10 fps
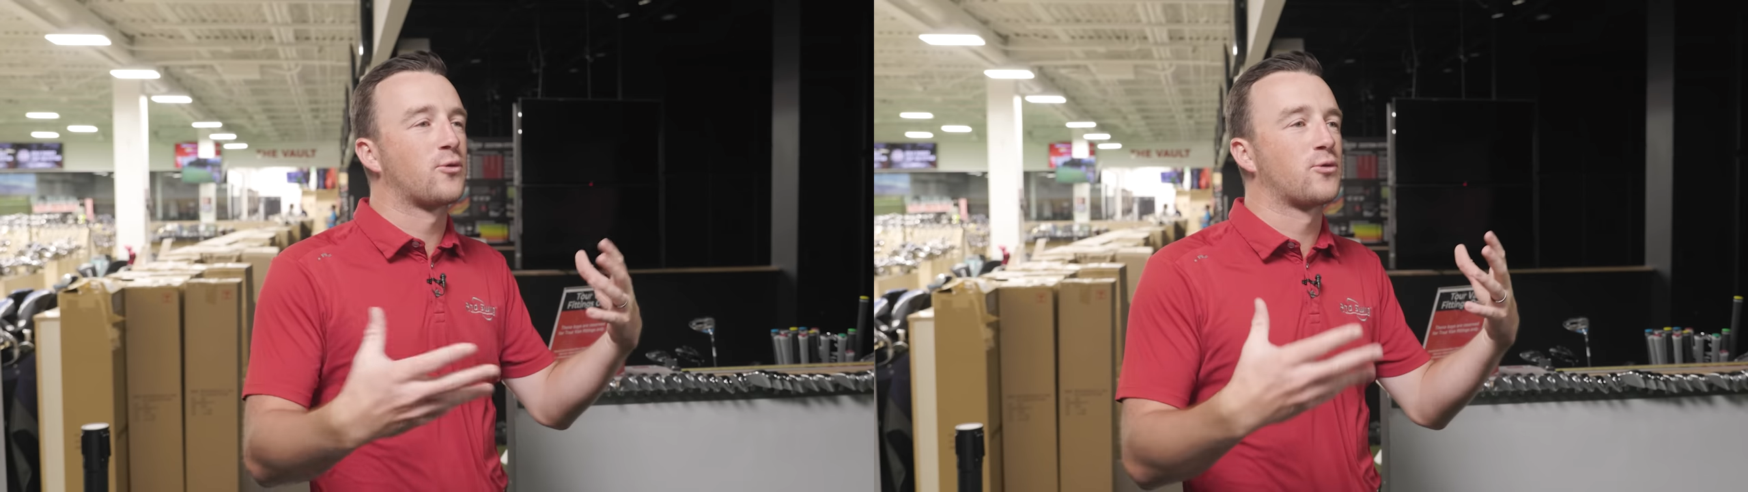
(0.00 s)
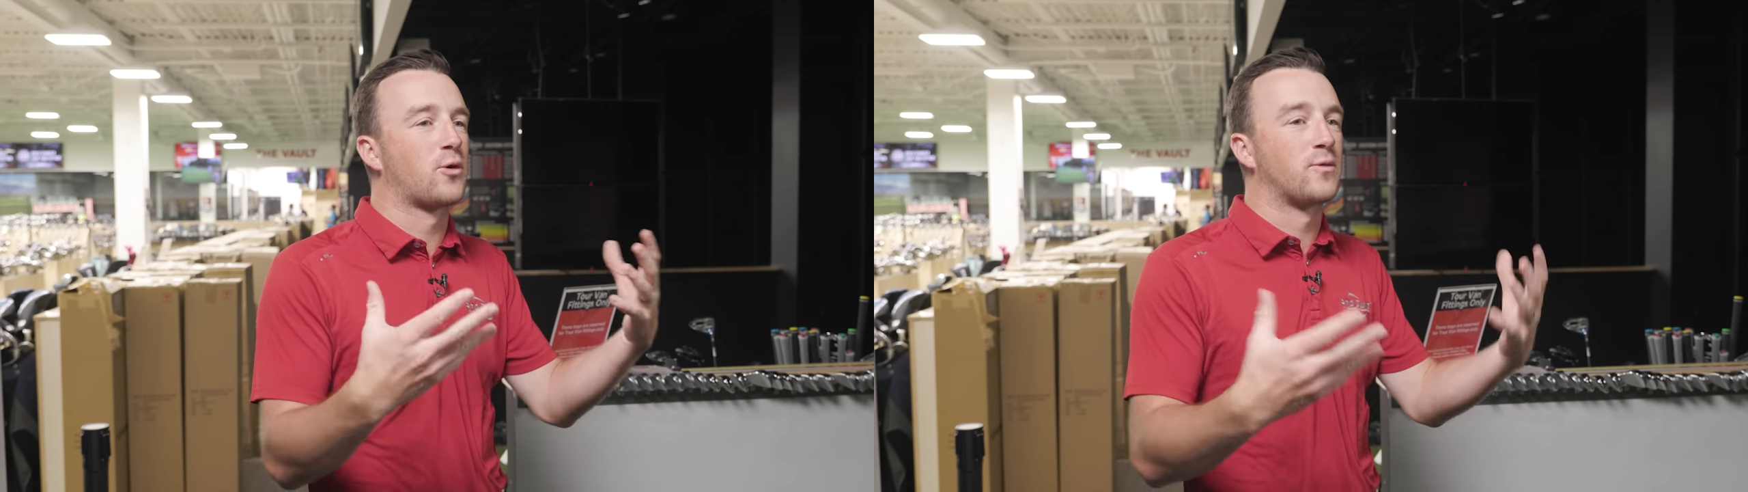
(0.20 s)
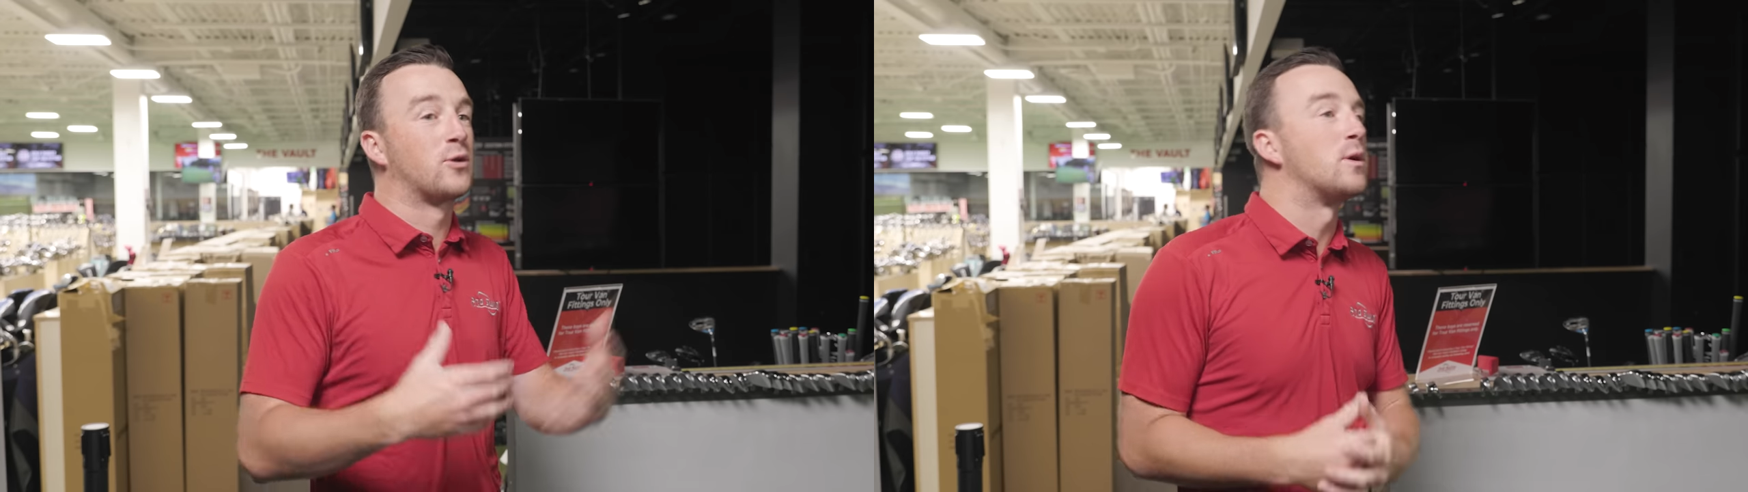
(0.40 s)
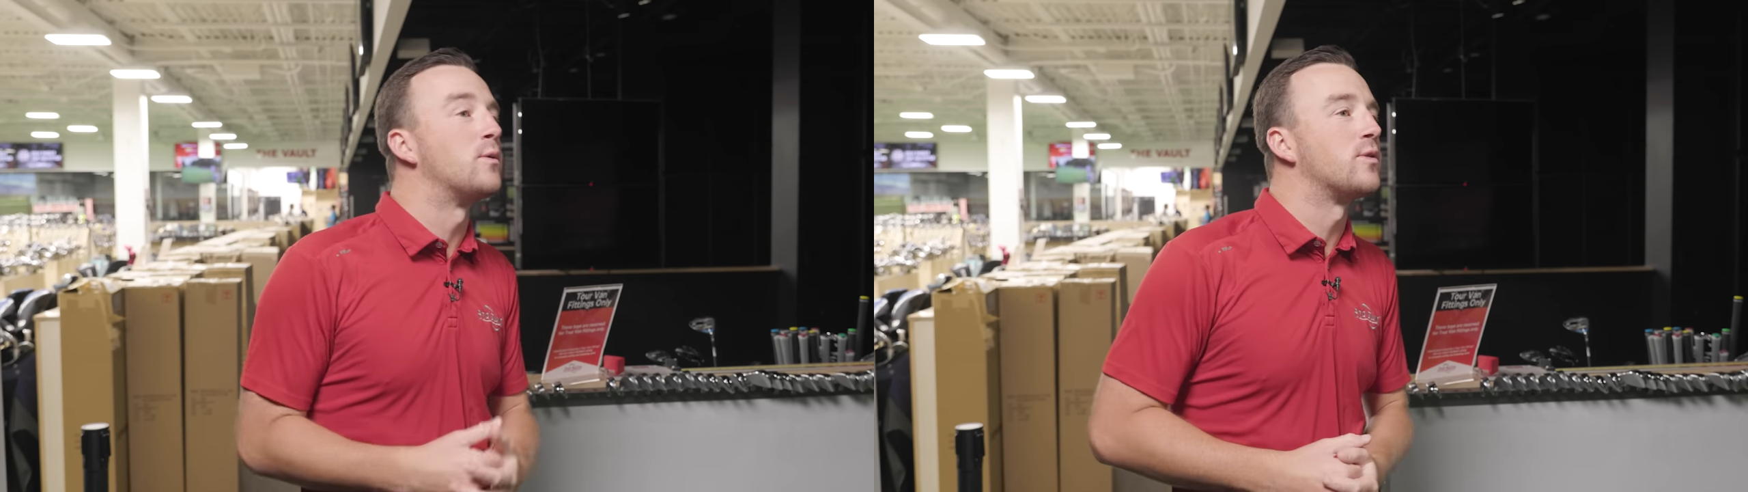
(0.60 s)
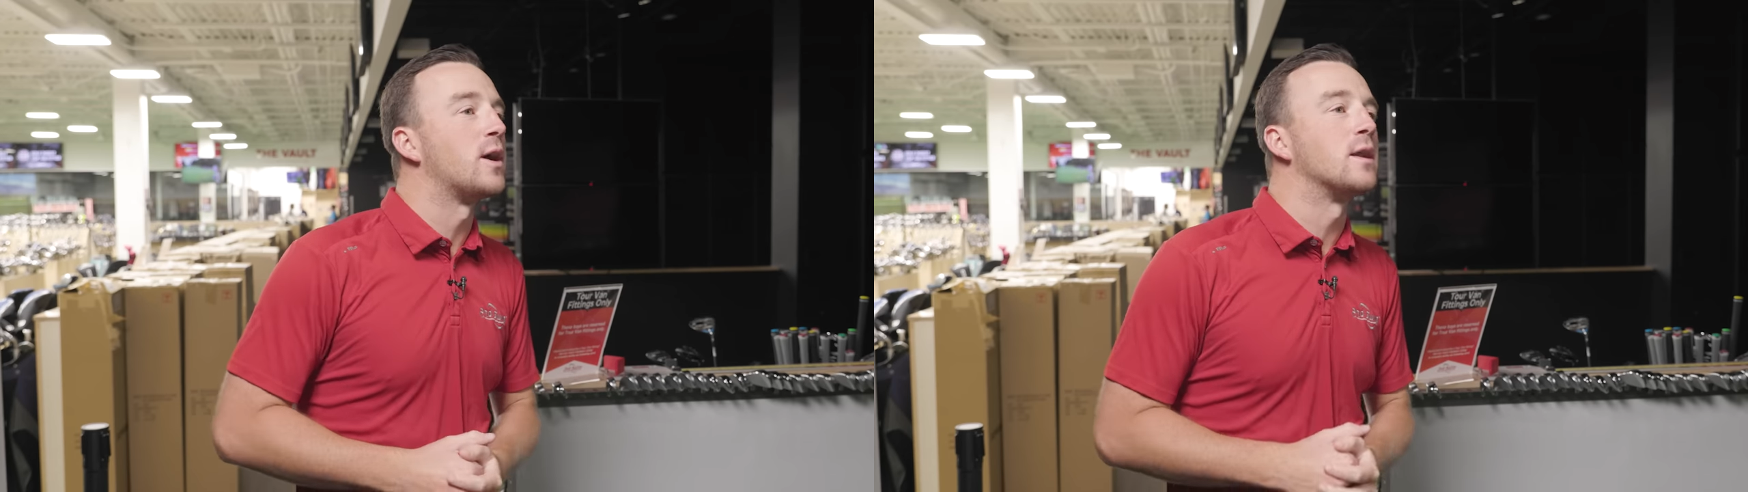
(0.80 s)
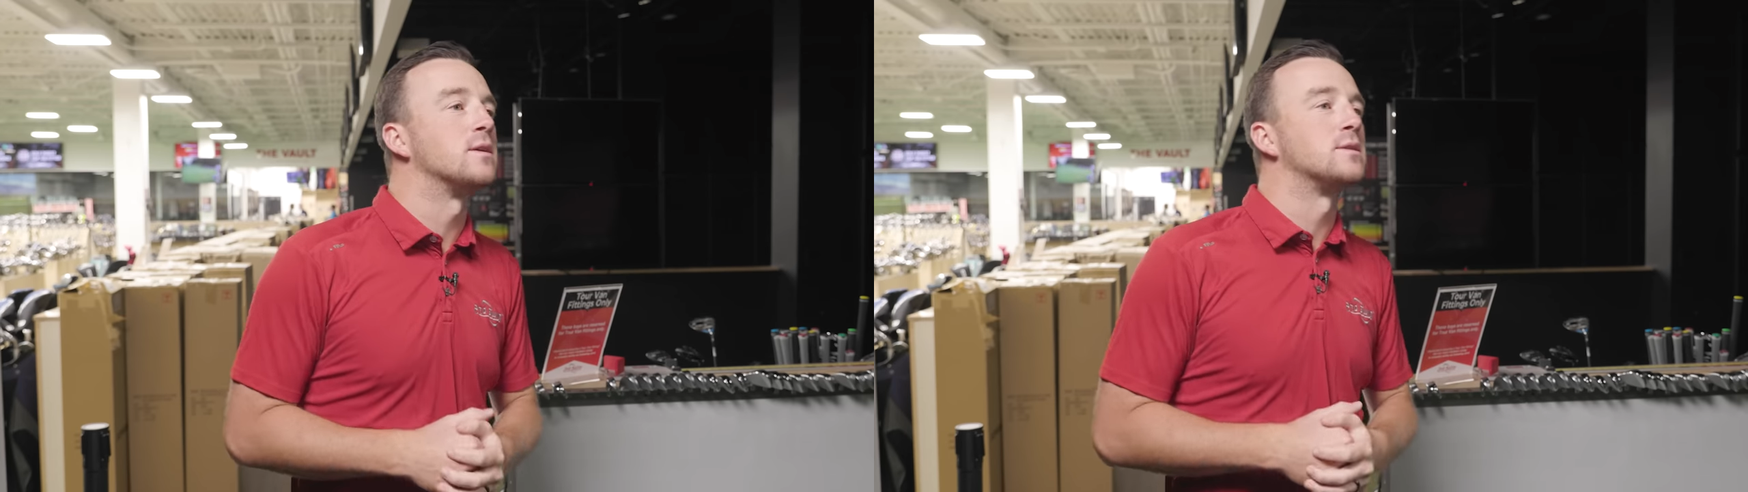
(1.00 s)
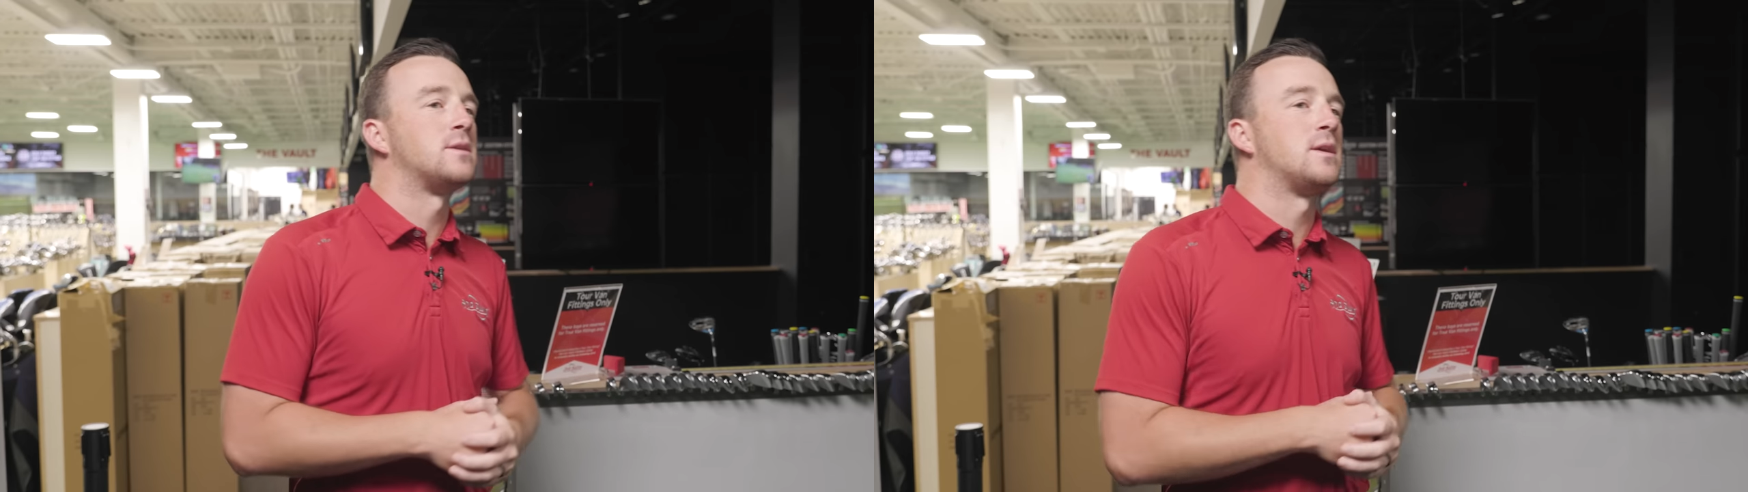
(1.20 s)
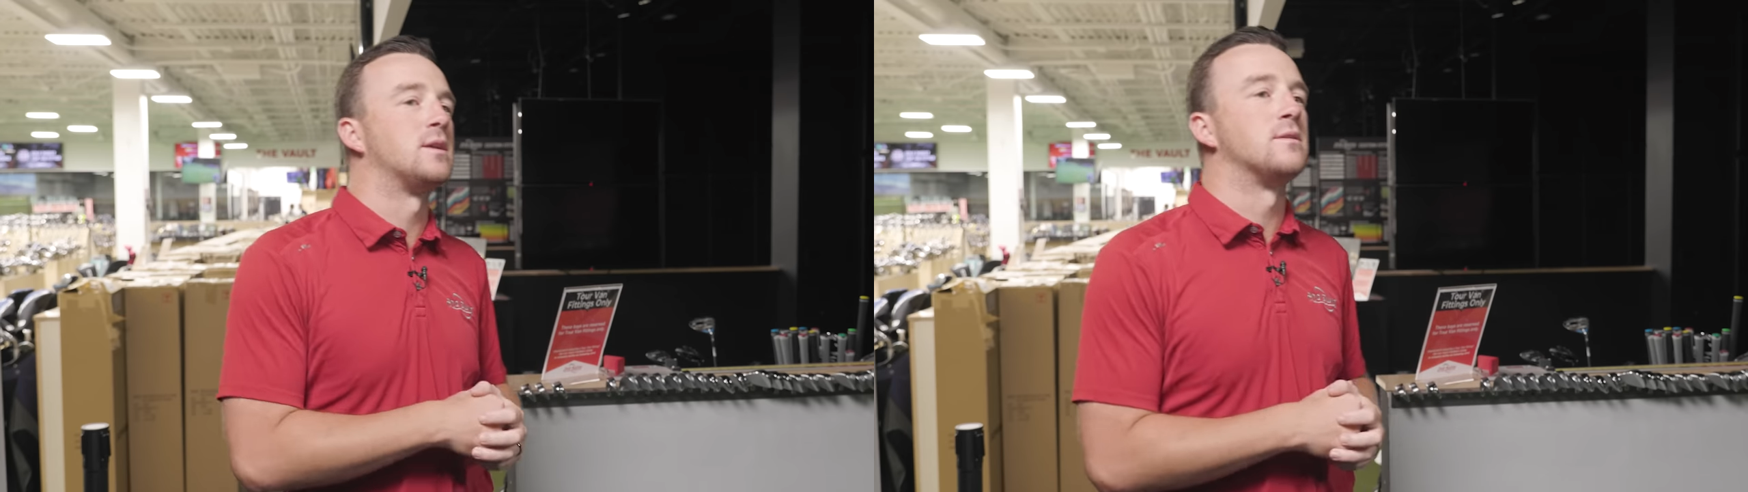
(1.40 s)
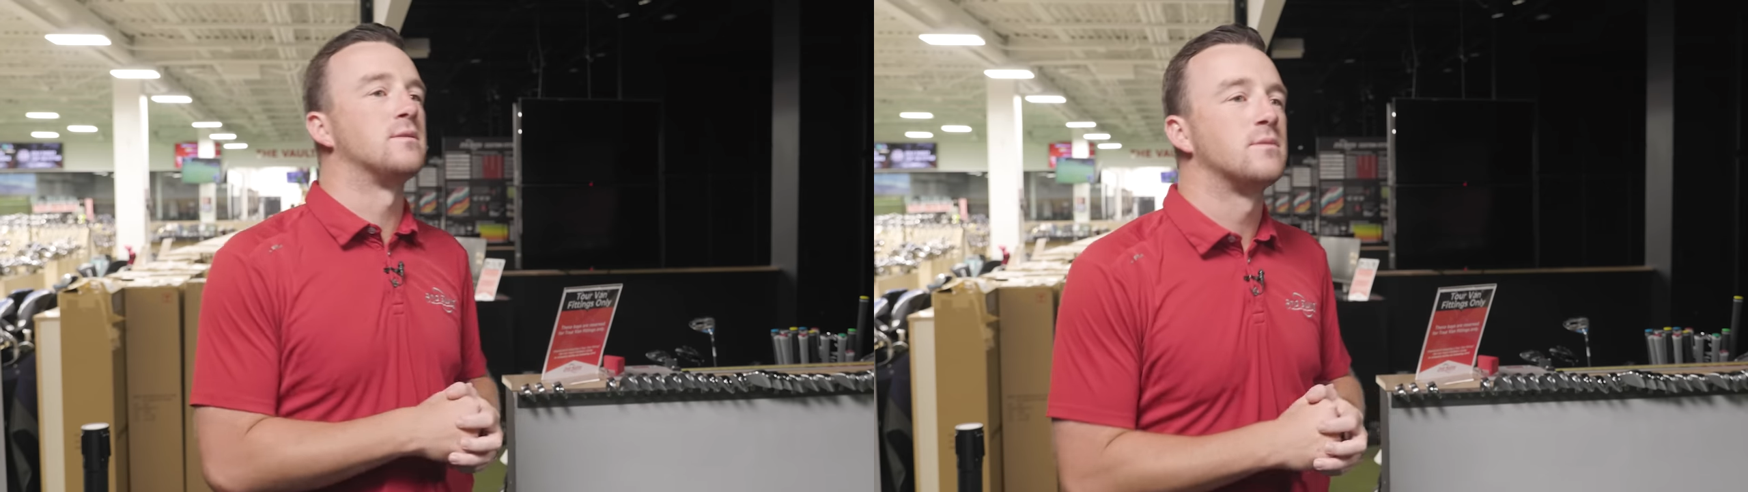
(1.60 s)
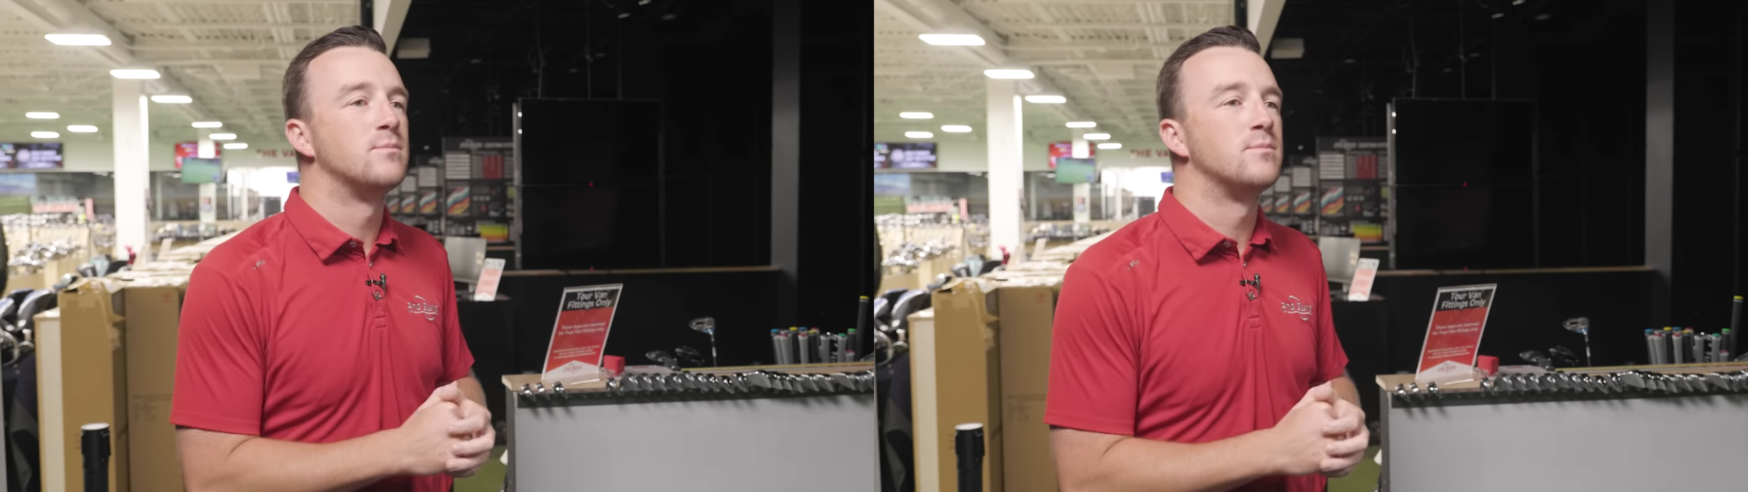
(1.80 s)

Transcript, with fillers: sort of agree with Titleist in